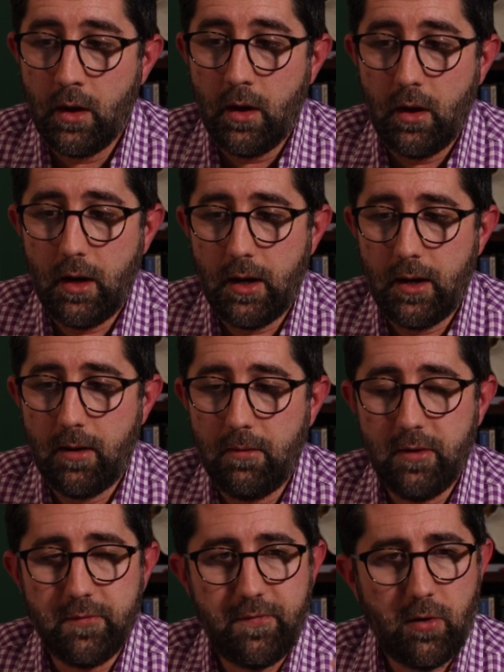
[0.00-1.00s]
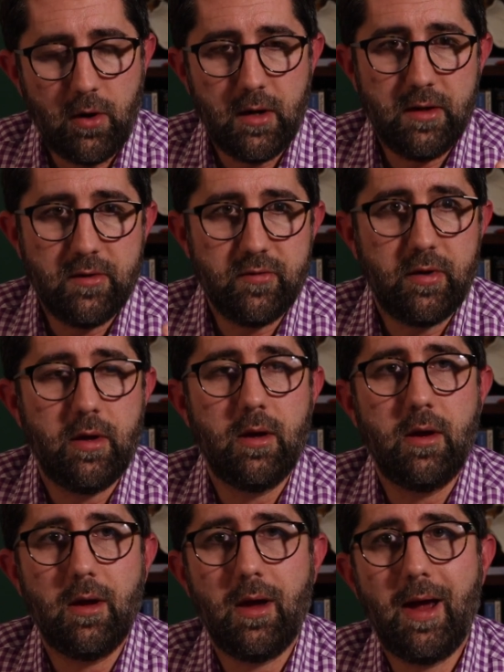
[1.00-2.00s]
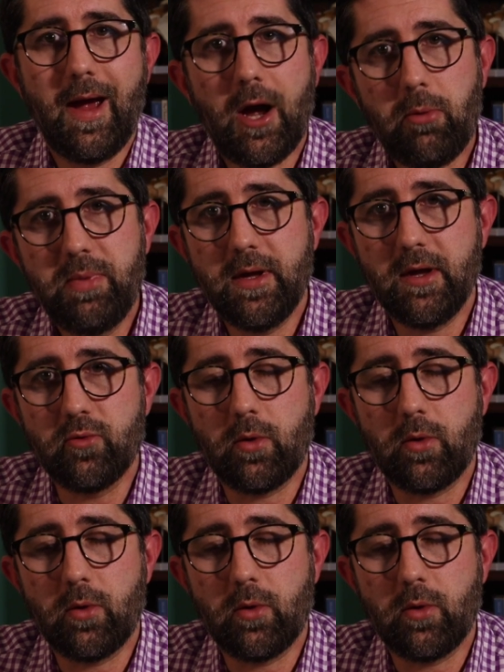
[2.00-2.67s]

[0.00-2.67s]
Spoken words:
As far as how PAs